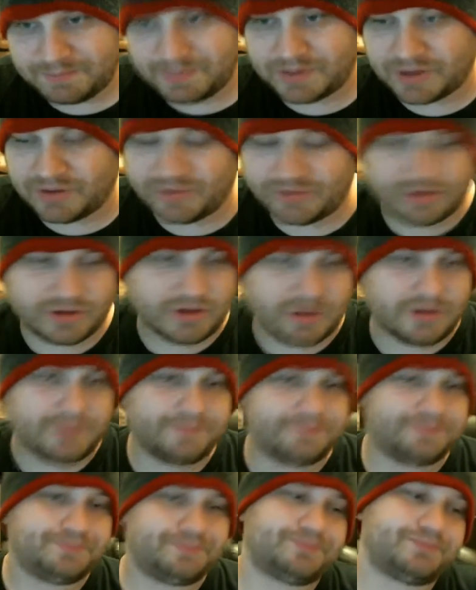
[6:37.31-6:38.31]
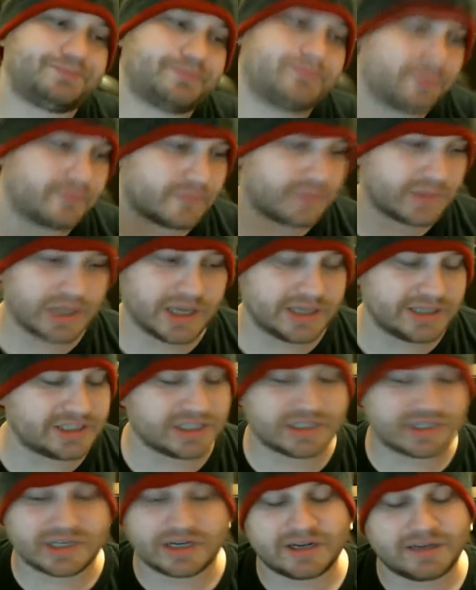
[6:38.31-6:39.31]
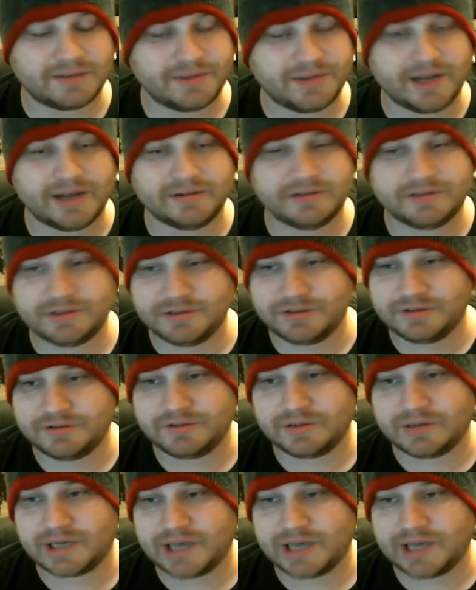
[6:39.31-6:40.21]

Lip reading: overall, it's just going to come down to